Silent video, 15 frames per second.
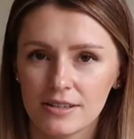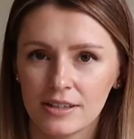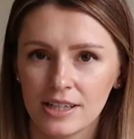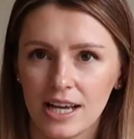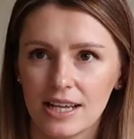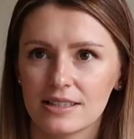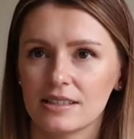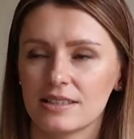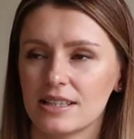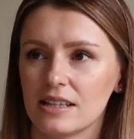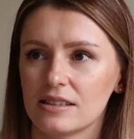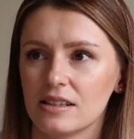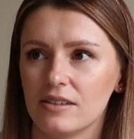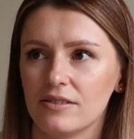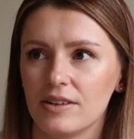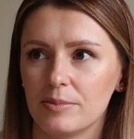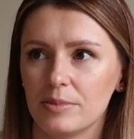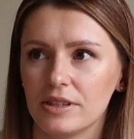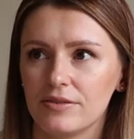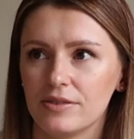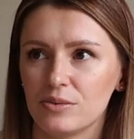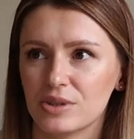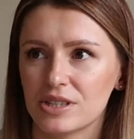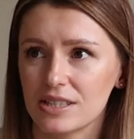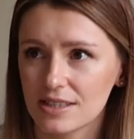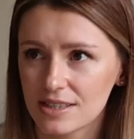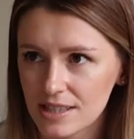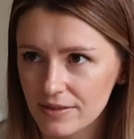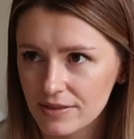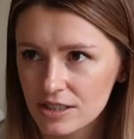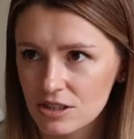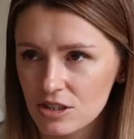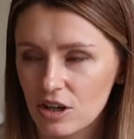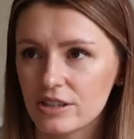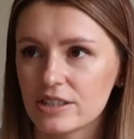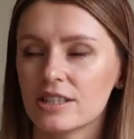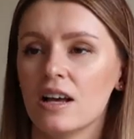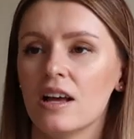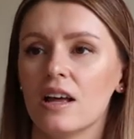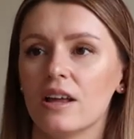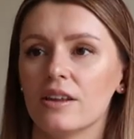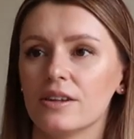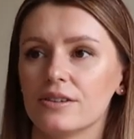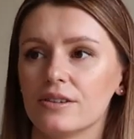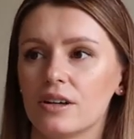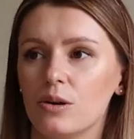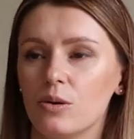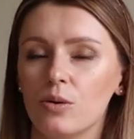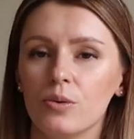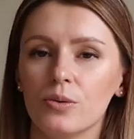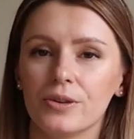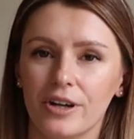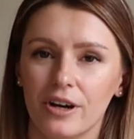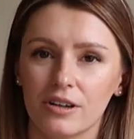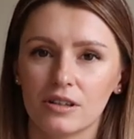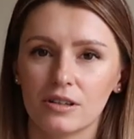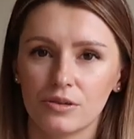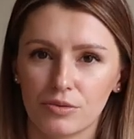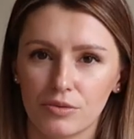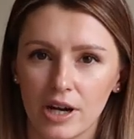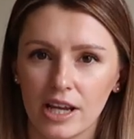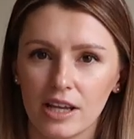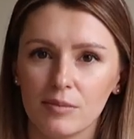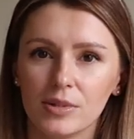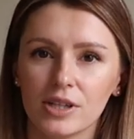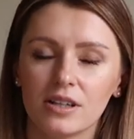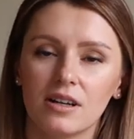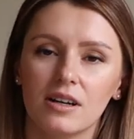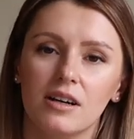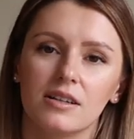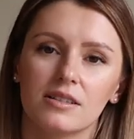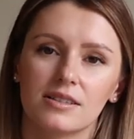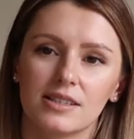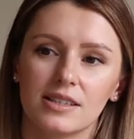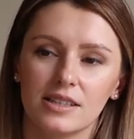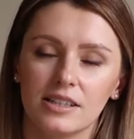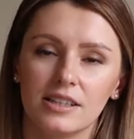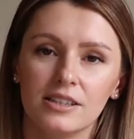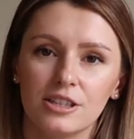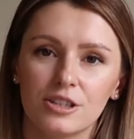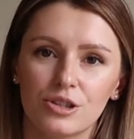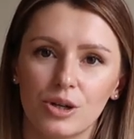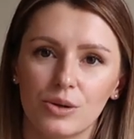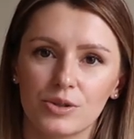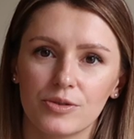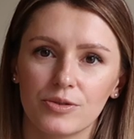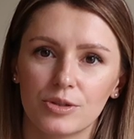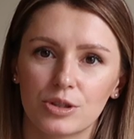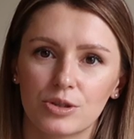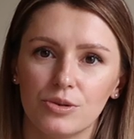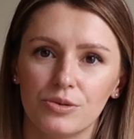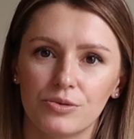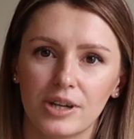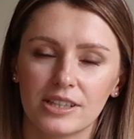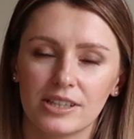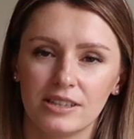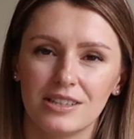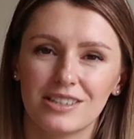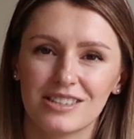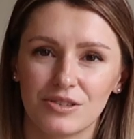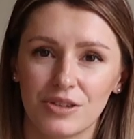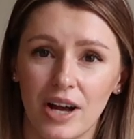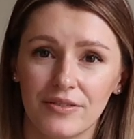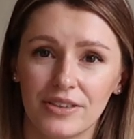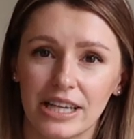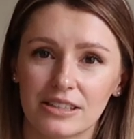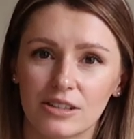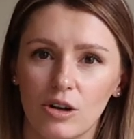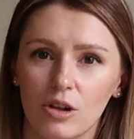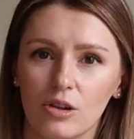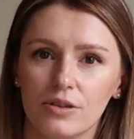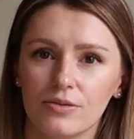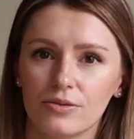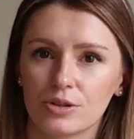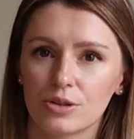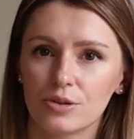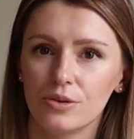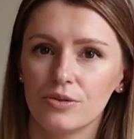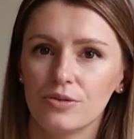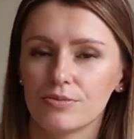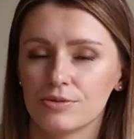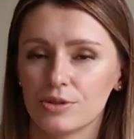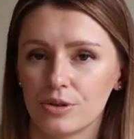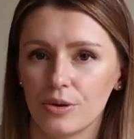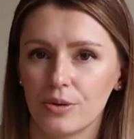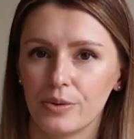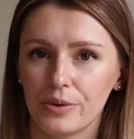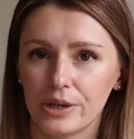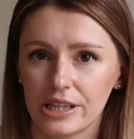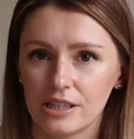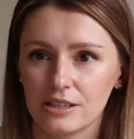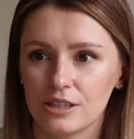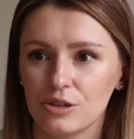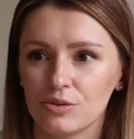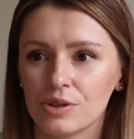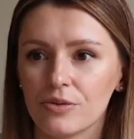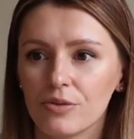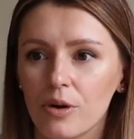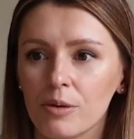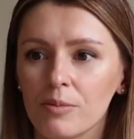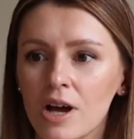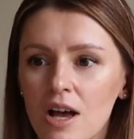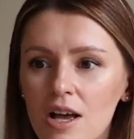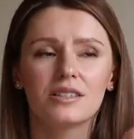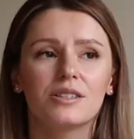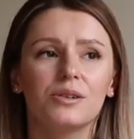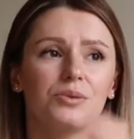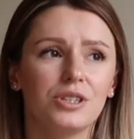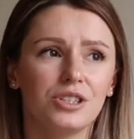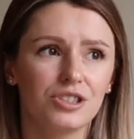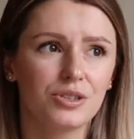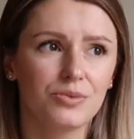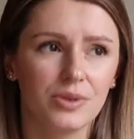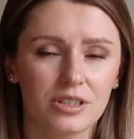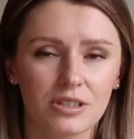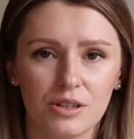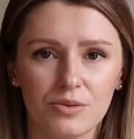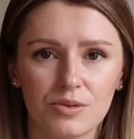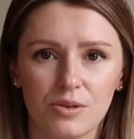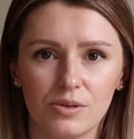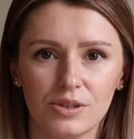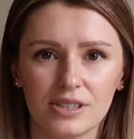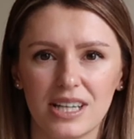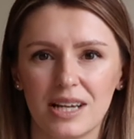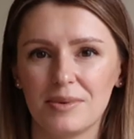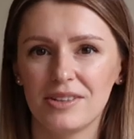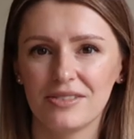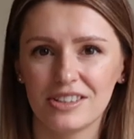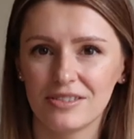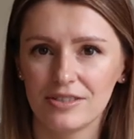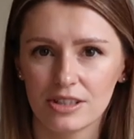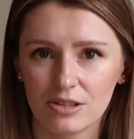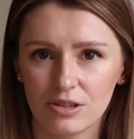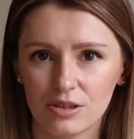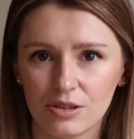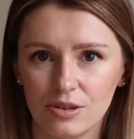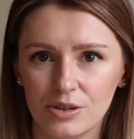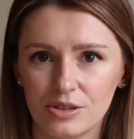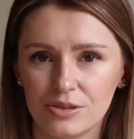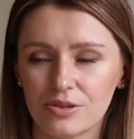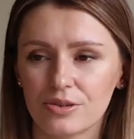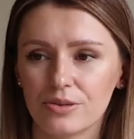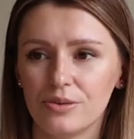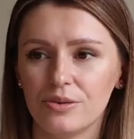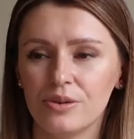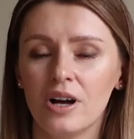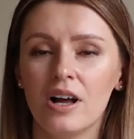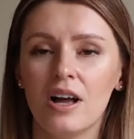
son has a set of, I believe it was 7 socks that are all dark gray, because he needs those for school, right? He needs to have that color for school to go with his uniform. So he just wears those all the time, even if he's not going to school.